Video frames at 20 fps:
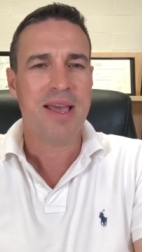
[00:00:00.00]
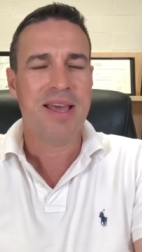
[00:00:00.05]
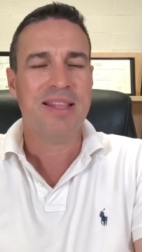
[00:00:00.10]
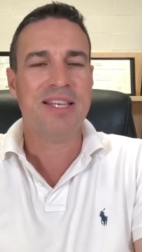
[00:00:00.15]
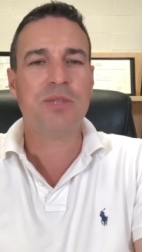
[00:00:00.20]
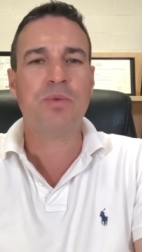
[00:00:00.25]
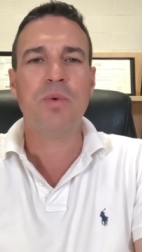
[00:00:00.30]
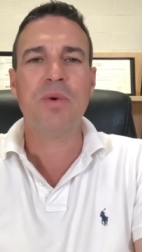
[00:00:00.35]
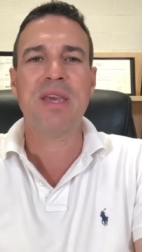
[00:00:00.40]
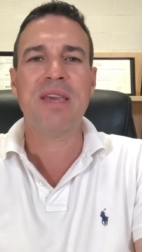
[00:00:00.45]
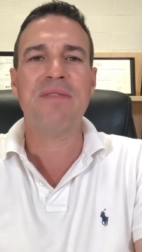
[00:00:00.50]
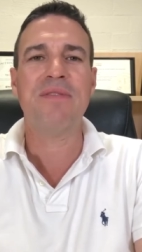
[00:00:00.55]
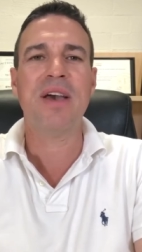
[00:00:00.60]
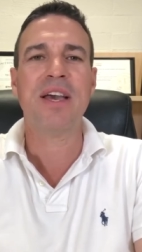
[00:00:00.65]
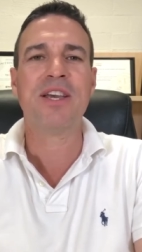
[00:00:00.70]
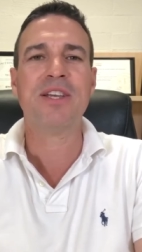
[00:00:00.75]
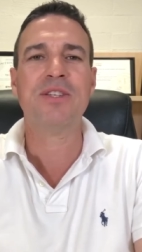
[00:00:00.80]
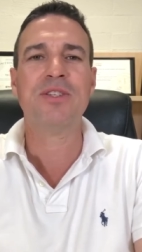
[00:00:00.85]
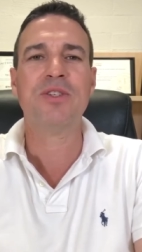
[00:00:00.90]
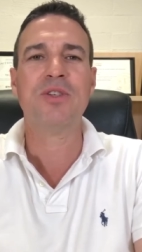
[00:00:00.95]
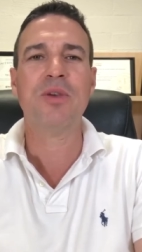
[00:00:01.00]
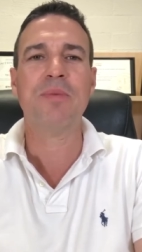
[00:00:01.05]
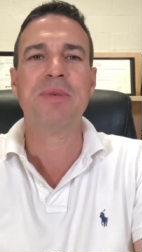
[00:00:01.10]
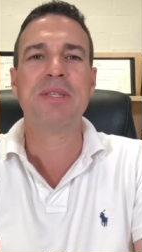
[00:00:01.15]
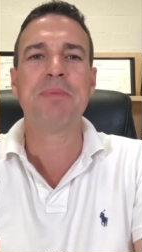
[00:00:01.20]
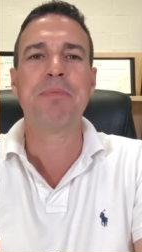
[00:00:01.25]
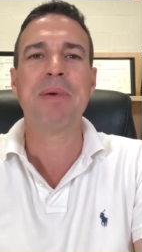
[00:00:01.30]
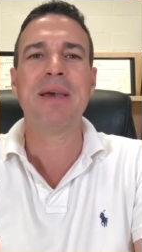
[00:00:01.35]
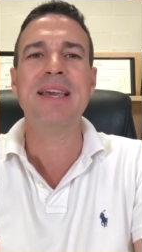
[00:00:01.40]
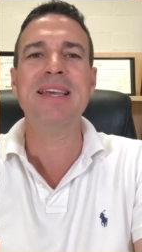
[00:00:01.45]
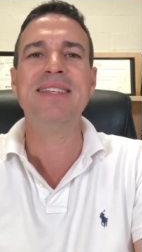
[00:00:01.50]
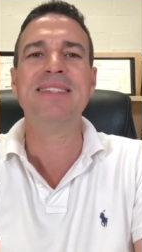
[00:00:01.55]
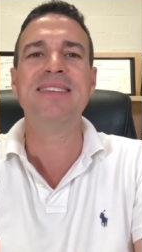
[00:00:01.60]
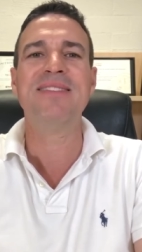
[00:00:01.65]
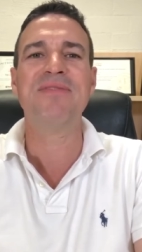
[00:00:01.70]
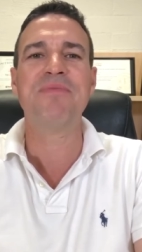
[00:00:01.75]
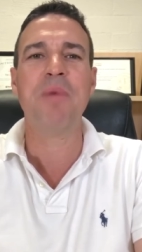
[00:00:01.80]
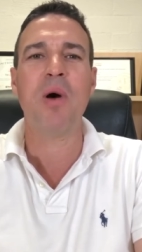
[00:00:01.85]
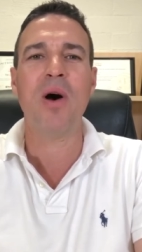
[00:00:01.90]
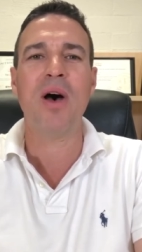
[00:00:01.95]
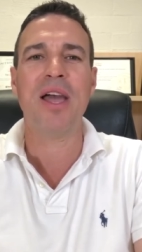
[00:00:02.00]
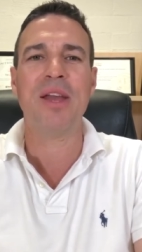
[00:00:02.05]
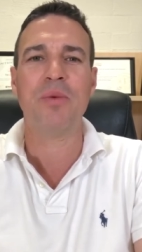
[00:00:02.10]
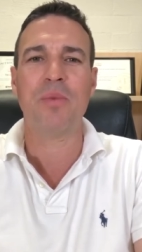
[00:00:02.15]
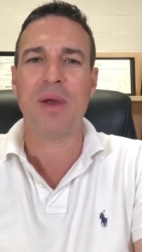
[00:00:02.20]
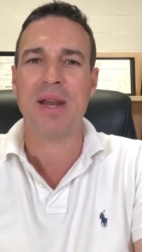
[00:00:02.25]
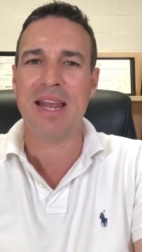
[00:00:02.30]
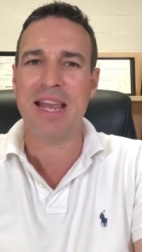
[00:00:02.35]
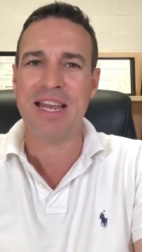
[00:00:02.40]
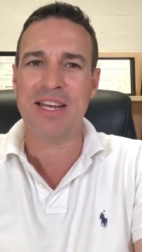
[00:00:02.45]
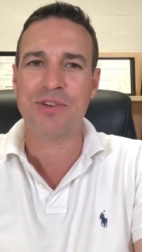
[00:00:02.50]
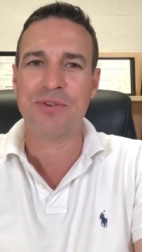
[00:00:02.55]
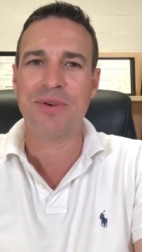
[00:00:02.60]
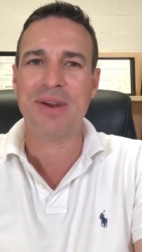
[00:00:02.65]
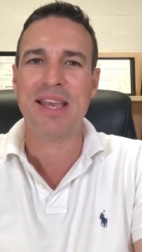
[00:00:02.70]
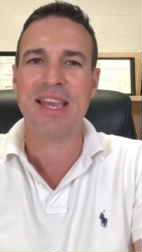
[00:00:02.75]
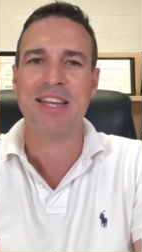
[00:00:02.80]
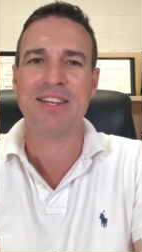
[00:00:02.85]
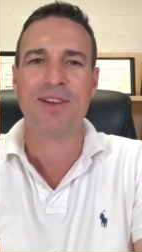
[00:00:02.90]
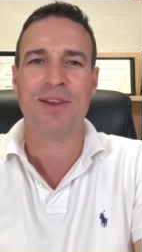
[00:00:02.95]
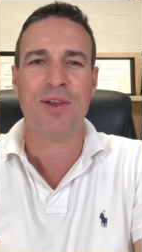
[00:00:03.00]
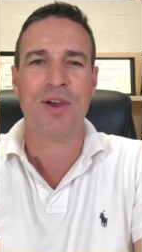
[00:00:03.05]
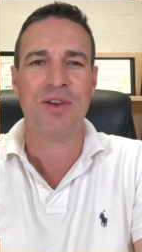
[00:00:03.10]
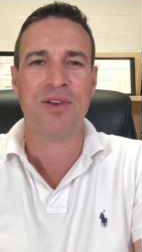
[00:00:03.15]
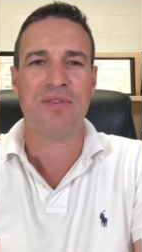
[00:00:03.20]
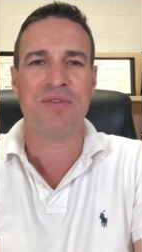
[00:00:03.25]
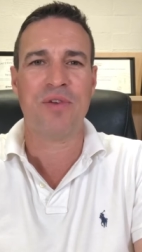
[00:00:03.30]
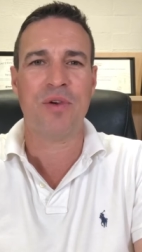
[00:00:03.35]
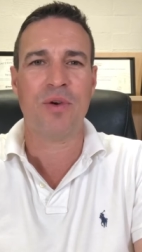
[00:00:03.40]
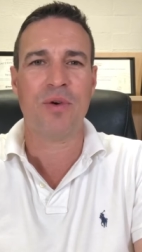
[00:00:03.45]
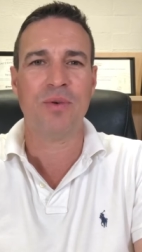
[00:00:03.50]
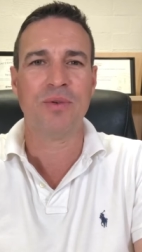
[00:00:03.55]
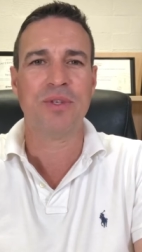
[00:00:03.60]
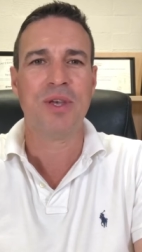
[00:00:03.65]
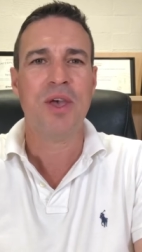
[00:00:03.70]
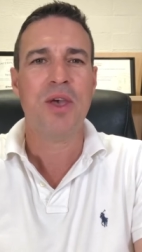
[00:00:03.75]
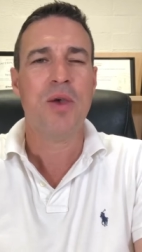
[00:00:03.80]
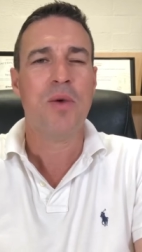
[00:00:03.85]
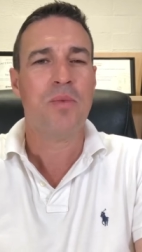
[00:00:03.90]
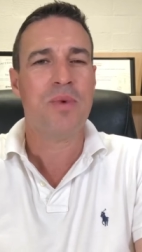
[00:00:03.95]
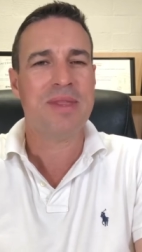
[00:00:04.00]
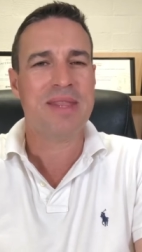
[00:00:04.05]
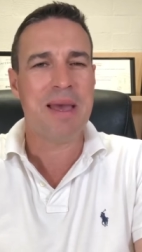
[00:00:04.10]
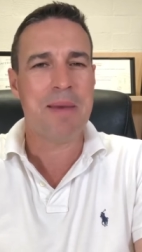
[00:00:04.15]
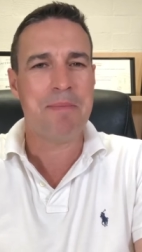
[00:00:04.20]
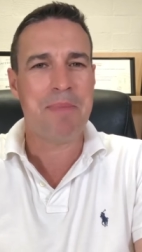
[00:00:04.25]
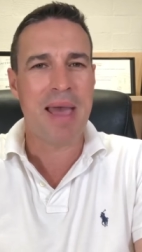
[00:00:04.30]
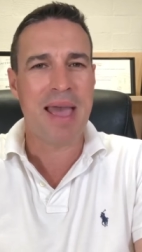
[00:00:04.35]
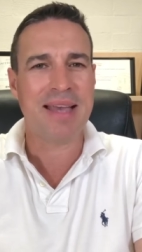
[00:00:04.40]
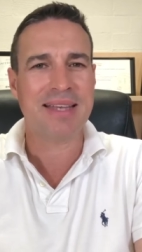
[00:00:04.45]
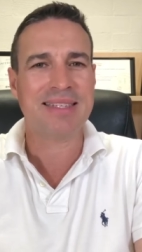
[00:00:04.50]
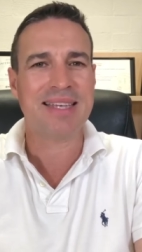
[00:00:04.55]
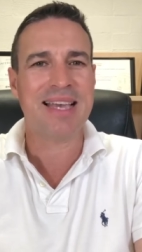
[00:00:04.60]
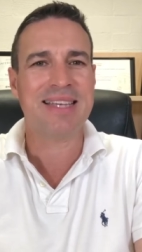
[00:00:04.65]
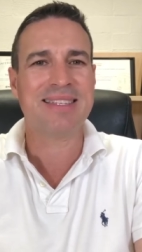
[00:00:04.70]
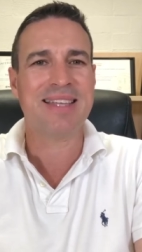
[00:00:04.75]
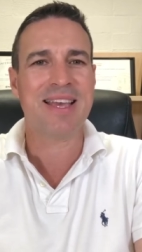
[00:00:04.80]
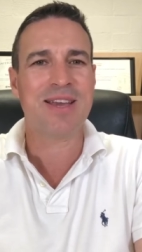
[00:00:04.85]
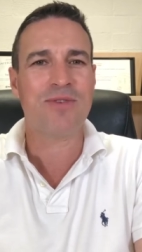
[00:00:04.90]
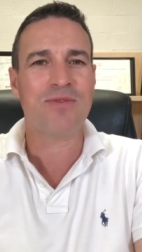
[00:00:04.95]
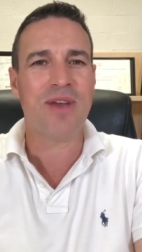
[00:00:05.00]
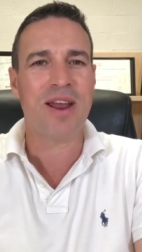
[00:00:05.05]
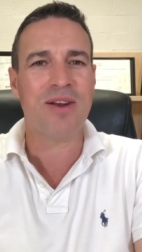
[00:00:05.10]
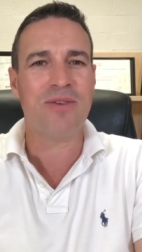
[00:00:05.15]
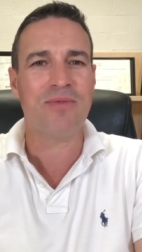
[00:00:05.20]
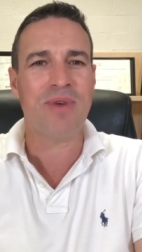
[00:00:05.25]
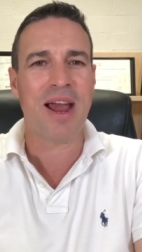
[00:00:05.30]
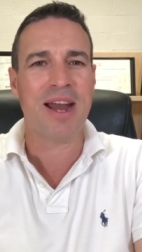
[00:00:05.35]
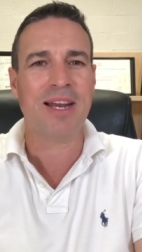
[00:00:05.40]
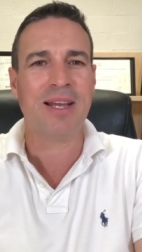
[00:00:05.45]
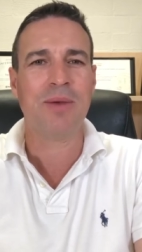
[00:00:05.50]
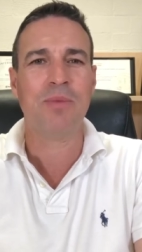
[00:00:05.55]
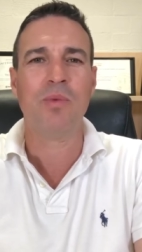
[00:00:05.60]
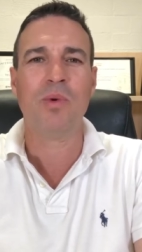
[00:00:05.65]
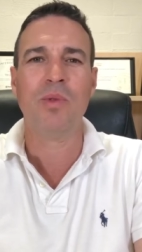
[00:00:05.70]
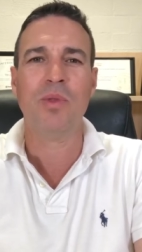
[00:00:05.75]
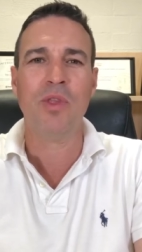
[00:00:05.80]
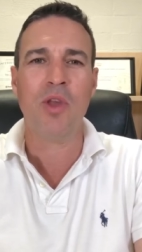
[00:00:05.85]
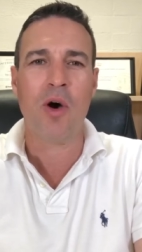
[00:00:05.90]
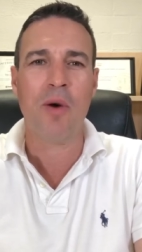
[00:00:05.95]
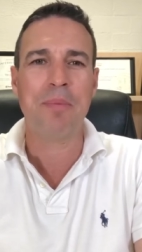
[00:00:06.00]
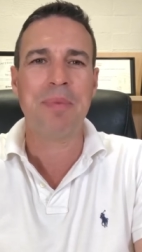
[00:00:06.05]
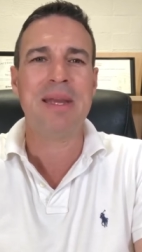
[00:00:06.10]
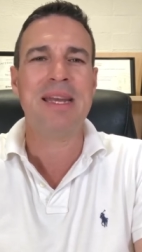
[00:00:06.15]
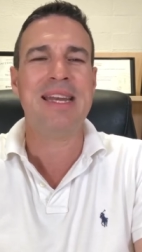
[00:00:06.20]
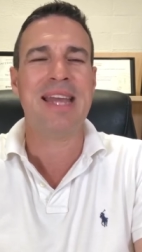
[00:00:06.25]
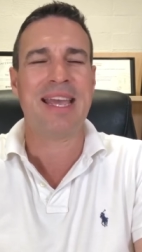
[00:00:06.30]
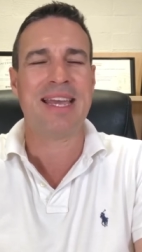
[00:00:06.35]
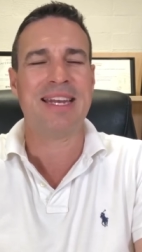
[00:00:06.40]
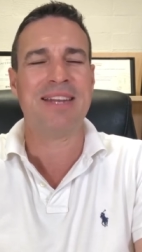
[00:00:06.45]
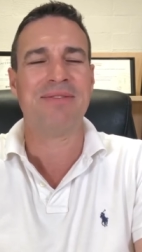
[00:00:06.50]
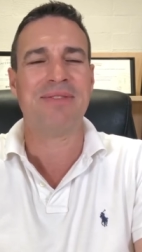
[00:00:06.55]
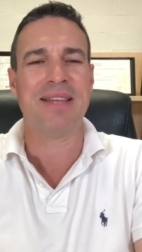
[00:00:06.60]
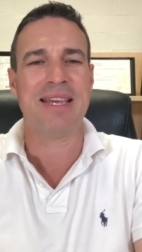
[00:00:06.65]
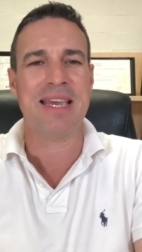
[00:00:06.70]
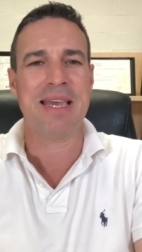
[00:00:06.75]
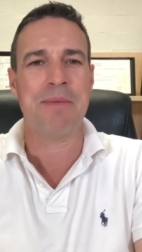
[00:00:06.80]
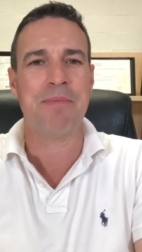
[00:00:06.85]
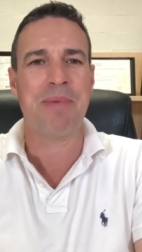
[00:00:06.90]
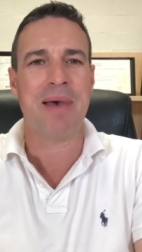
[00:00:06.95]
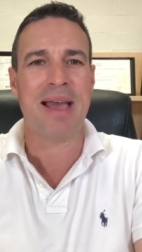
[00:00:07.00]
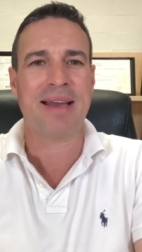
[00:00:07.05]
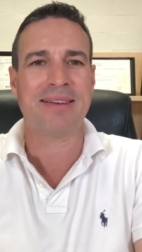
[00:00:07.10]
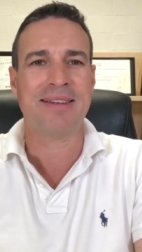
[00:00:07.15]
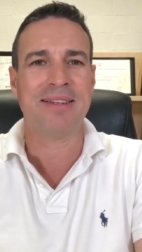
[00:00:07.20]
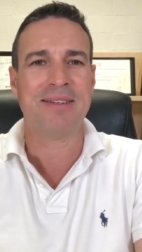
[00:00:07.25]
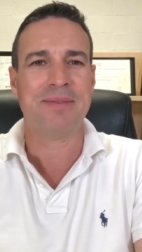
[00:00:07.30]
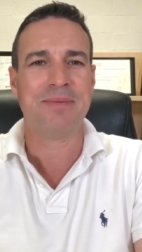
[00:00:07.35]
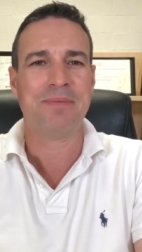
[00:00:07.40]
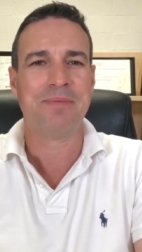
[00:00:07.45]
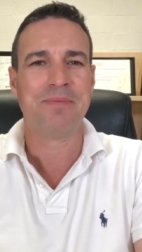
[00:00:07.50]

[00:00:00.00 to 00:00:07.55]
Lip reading: This will give consumers peace of mind when entering into loan deferrals with their banks as their credit rating will not be negatively impacted.